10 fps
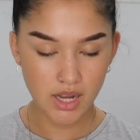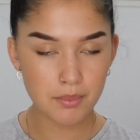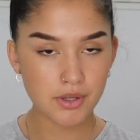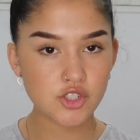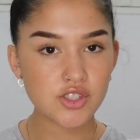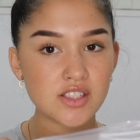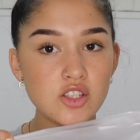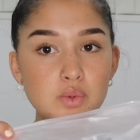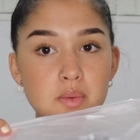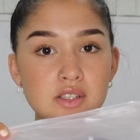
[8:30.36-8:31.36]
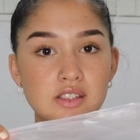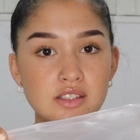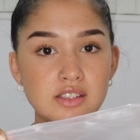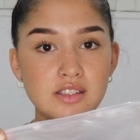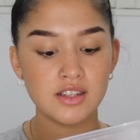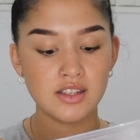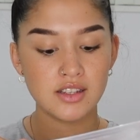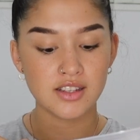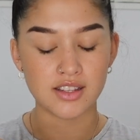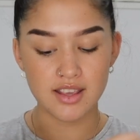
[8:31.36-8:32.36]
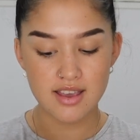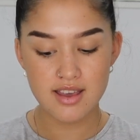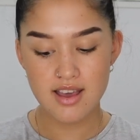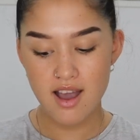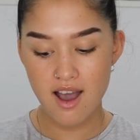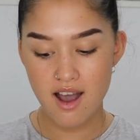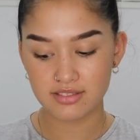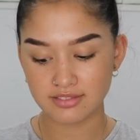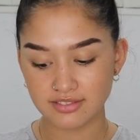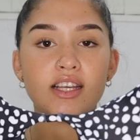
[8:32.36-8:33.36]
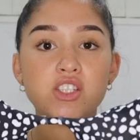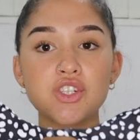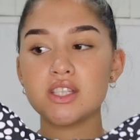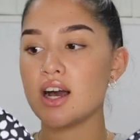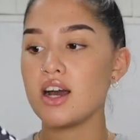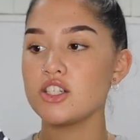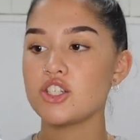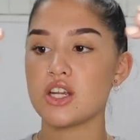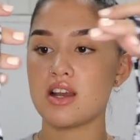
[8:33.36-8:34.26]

I'm pretty sure these are swimmers. Yeah, these are a large.